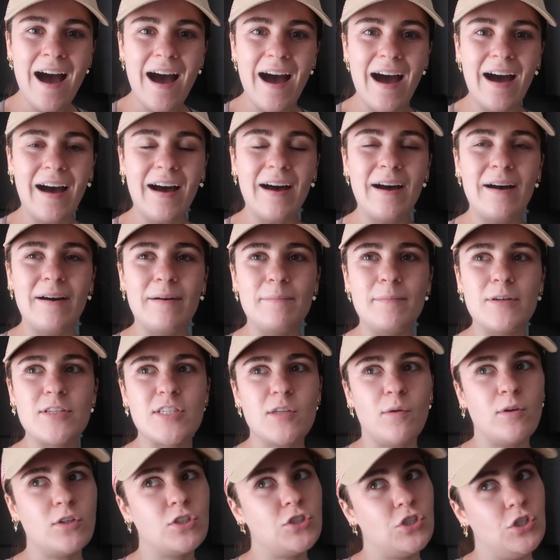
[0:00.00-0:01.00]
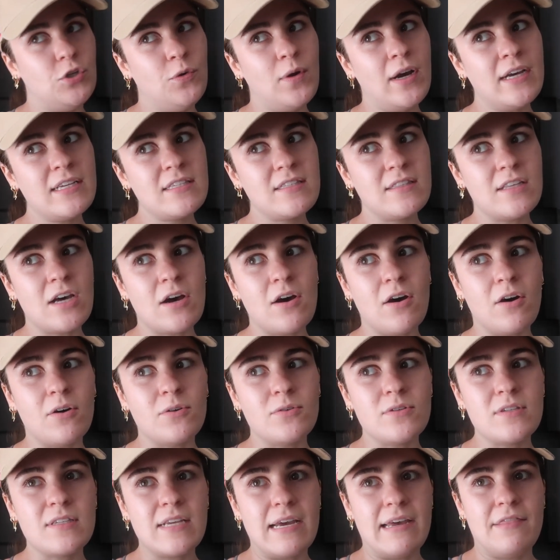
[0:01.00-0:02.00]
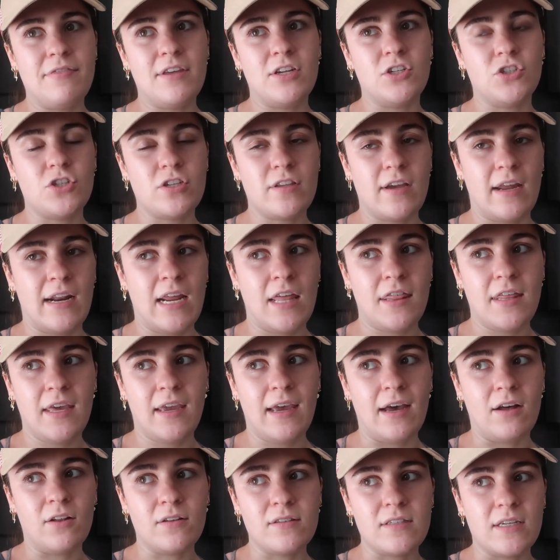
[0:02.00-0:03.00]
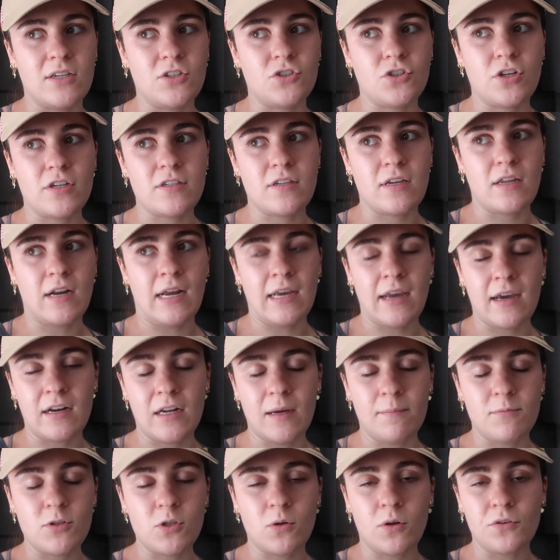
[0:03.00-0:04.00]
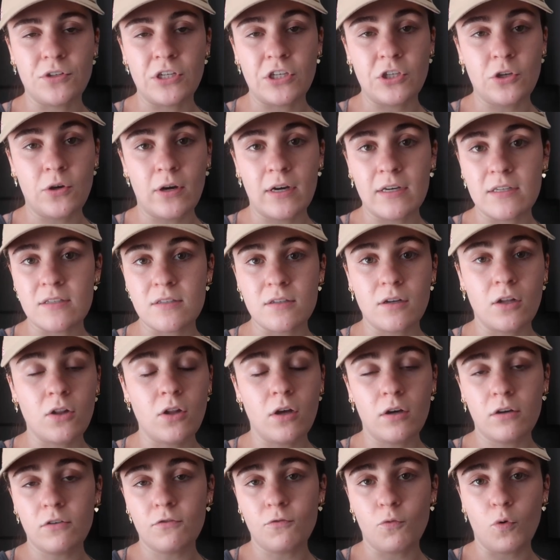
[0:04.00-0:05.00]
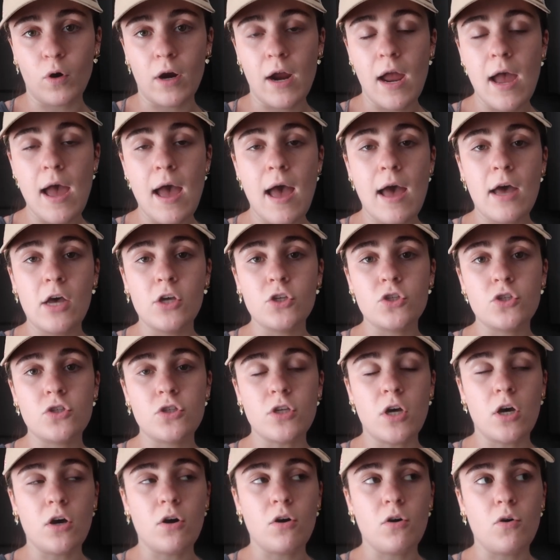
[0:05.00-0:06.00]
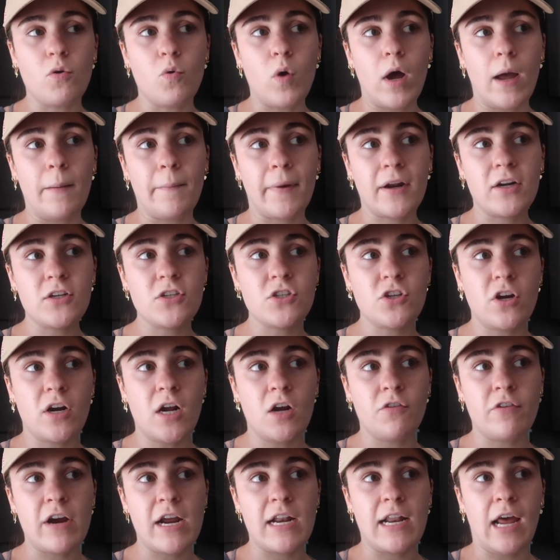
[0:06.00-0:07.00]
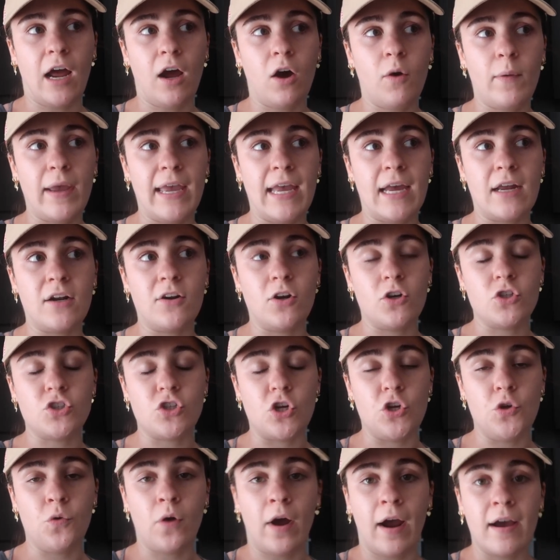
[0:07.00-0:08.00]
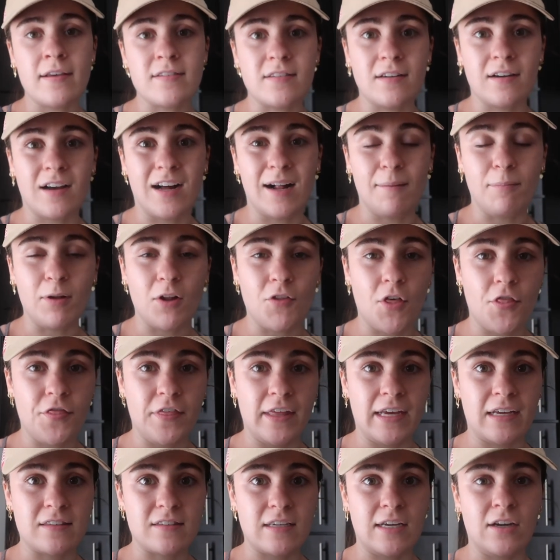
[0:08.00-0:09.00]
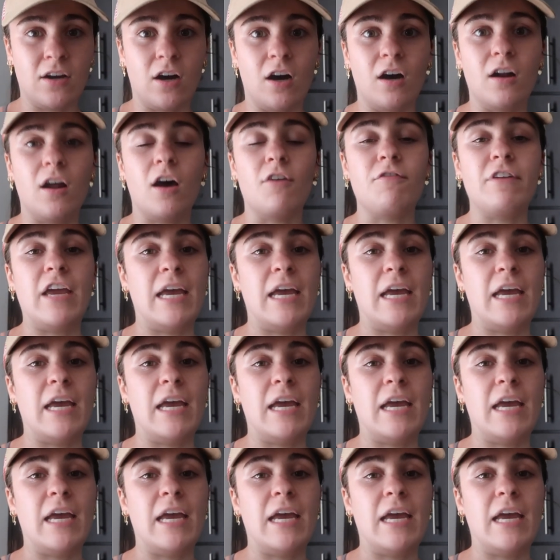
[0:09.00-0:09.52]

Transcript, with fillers: Um, so I'll show you guys those, and then just anything else interesting I get up to, I'll take you guys along for. So I'm gonna start out right now and show you guys a couple of the things I got off